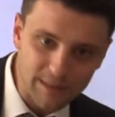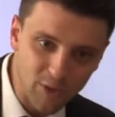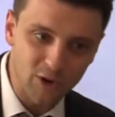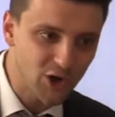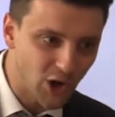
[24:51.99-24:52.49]
And
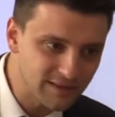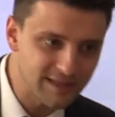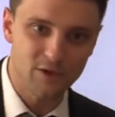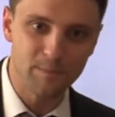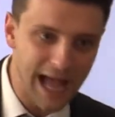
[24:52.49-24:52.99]
the more
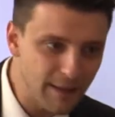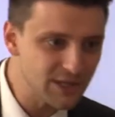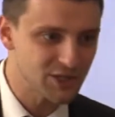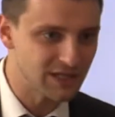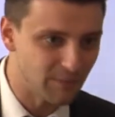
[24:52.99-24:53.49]
content you
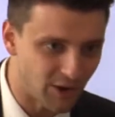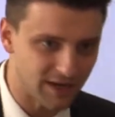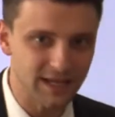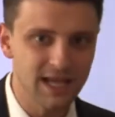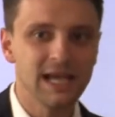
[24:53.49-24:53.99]
publish in the
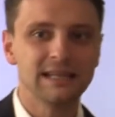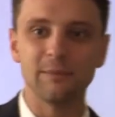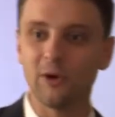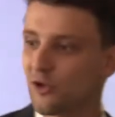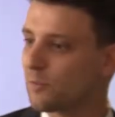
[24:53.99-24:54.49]
morning,
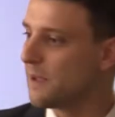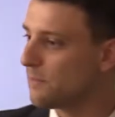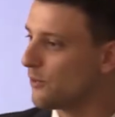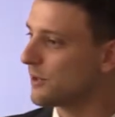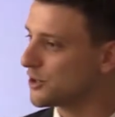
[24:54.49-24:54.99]
the more your
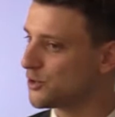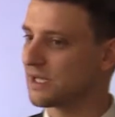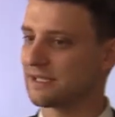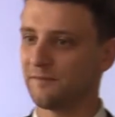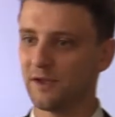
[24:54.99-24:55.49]
people look
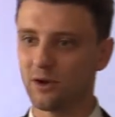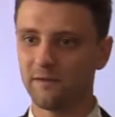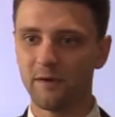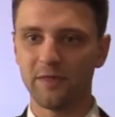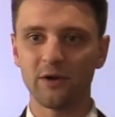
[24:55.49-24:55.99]
at you as a
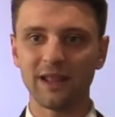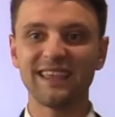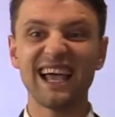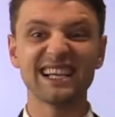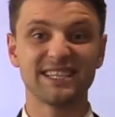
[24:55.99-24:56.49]
figure of
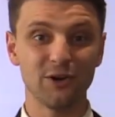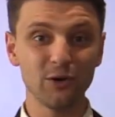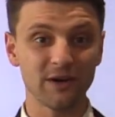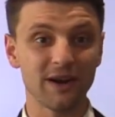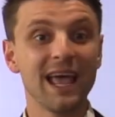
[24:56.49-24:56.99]
authority as
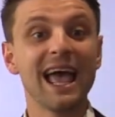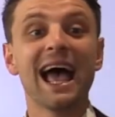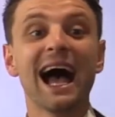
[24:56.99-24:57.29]
an owner.